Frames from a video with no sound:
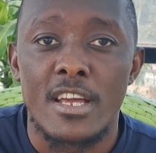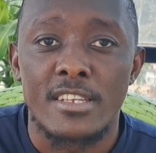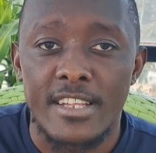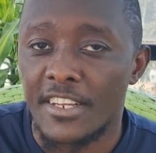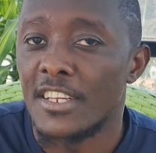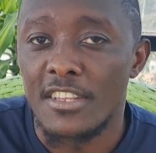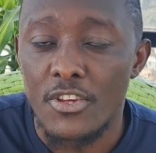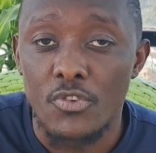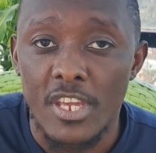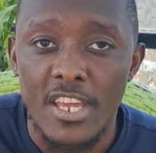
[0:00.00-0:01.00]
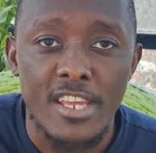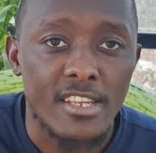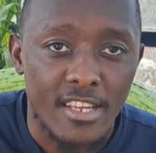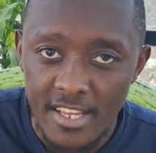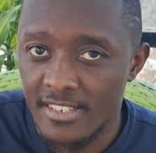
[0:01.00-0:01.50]
studying in the
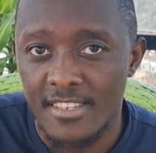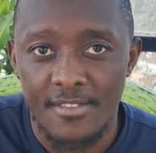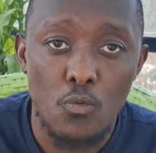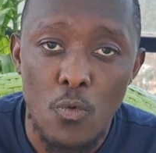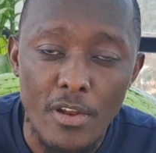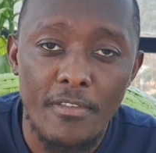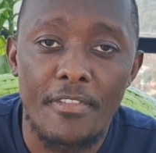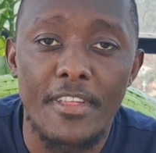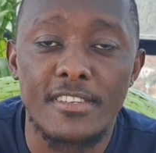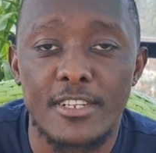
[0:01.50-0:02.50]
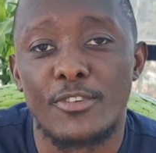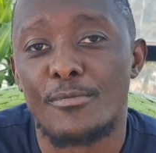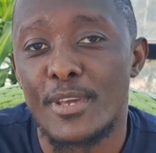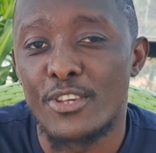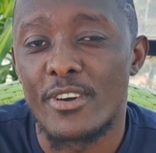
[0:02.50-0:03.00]
UK essay. One of the things that
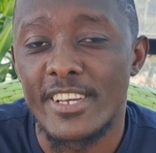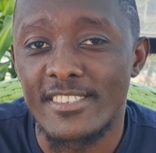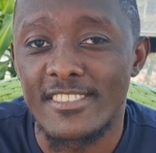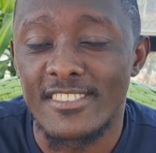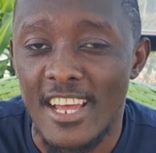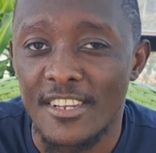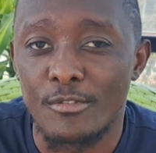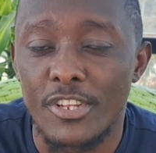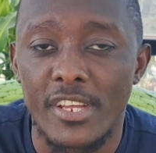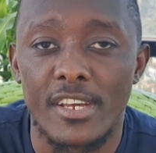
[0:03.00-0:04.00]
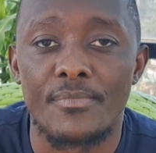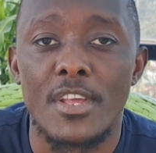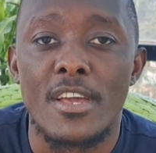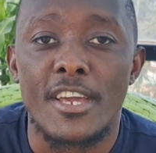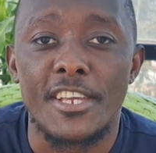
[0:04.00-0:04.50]
will make your essay stand out here
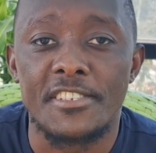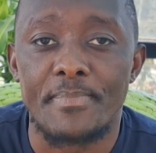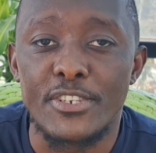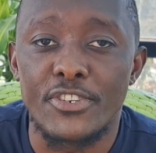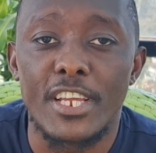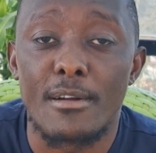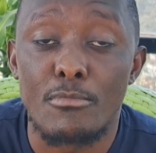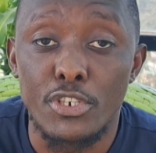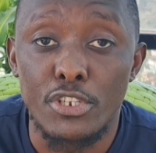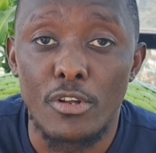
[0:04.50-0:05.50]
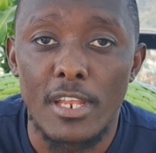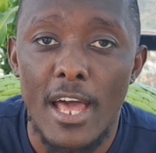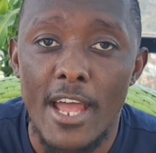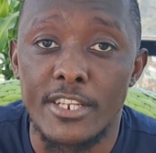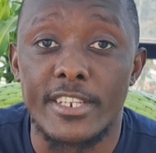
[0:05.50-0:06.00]
is mentioning a module
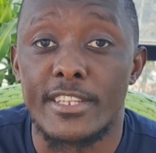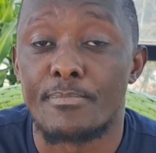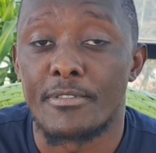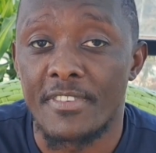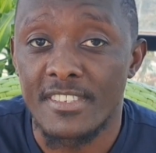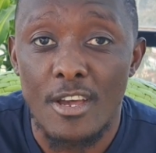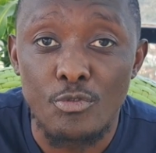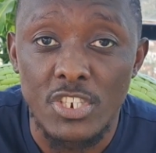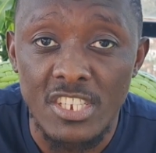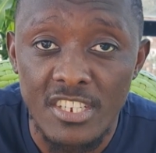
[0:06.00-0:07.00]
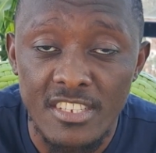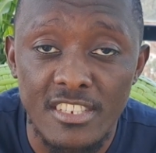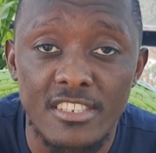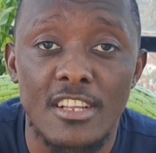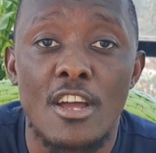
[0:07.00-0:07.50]
and the professor who teaches
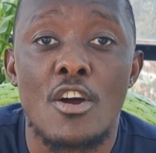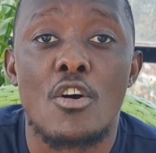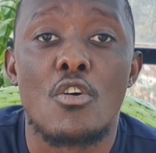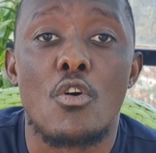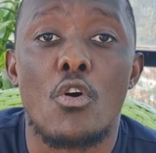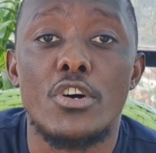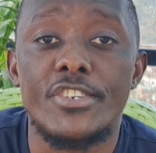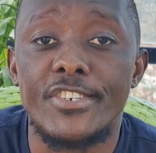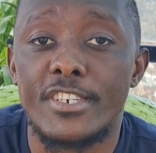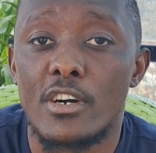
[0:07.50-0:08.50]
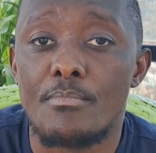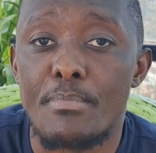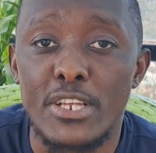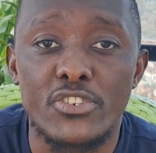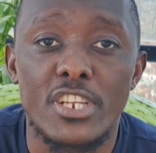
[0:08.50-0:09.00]
it, or
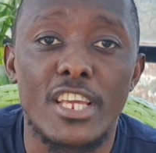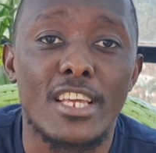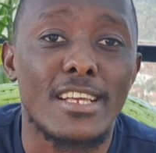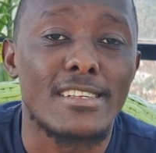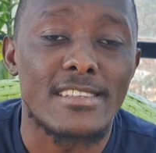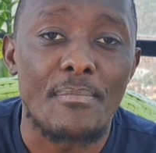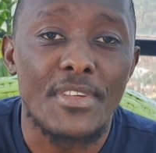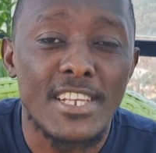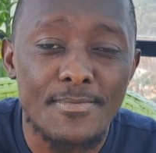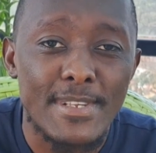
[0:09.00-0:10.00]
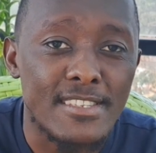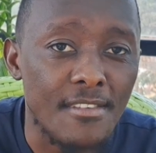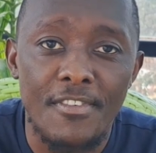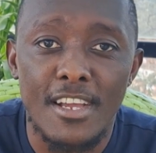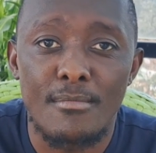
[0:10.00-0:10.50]
mentioning something
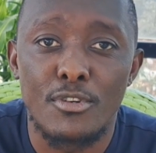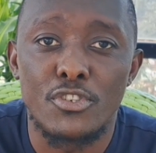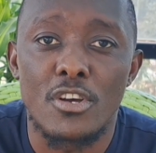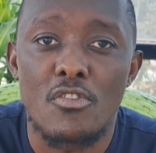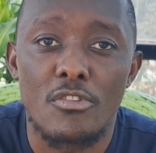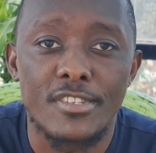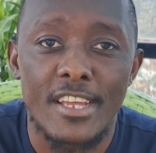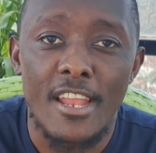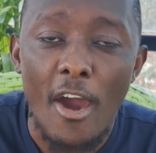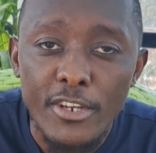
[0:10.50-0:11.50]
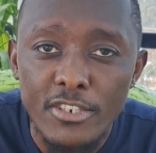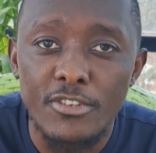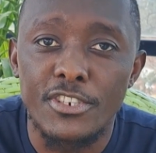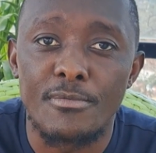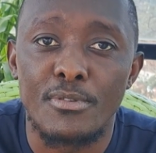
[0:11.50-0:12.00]
specific about your course and how it
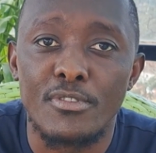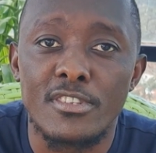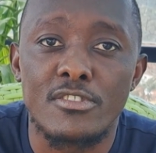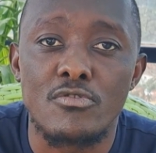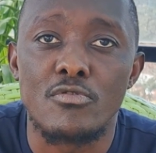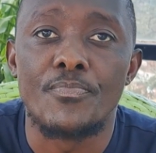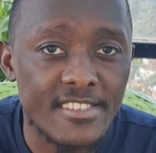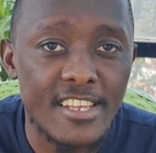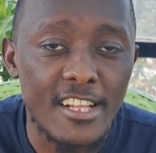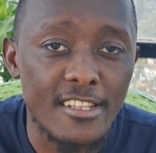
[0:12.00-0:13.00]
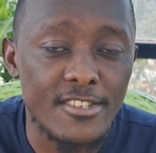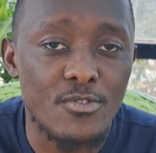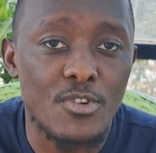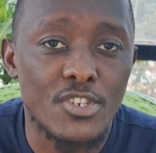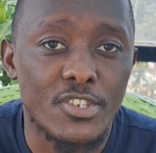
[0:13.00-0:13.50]
contributes to the skills
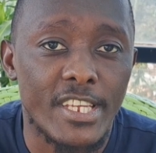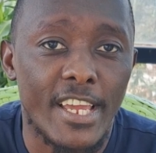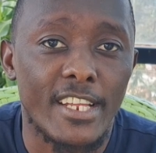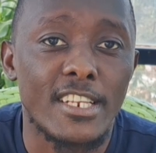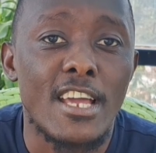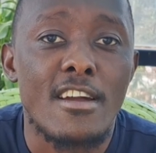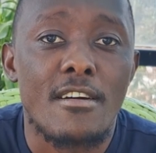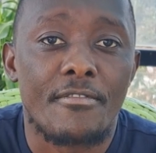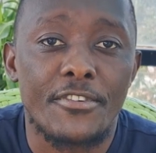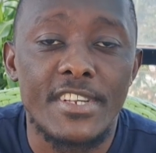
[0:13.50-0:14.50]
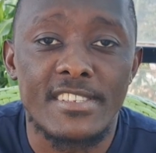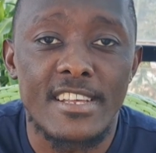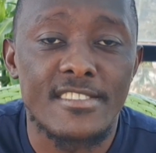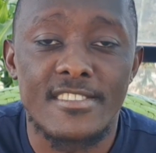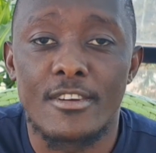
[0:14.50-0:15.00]
you want to gain. For
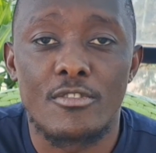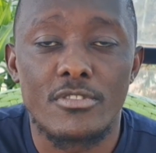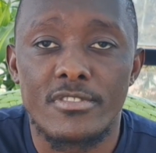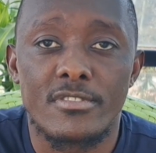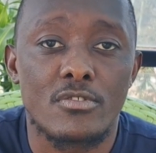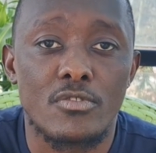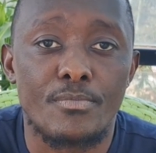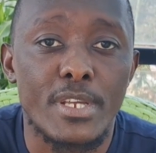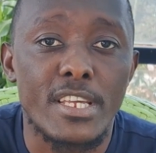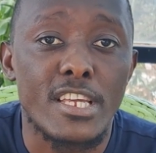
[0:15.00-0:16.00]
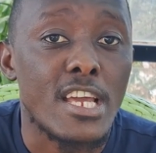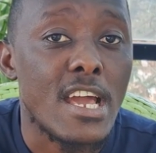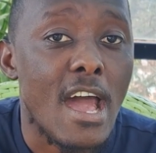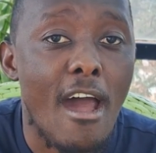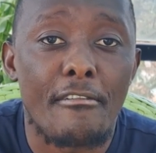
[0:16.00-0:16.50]
instance, the course could be
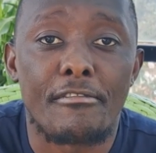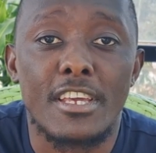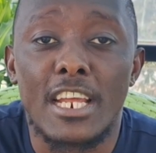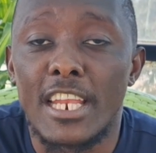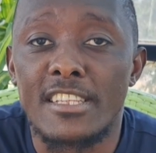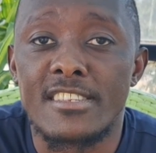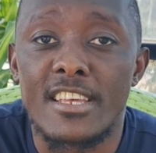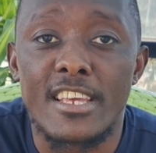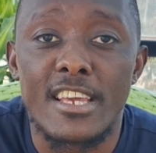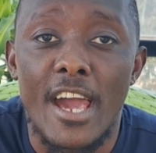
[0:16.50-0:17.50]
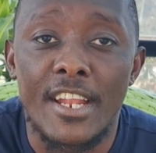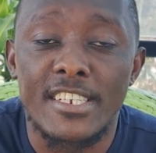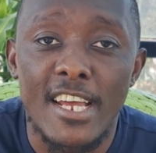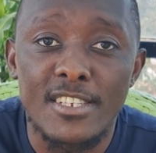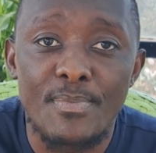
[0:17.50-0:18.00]
having, let's say, an
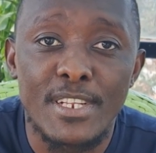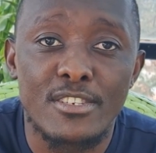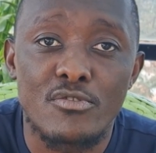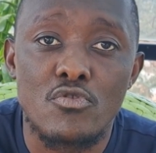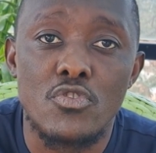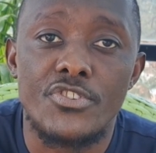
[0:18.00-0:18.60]
attachment or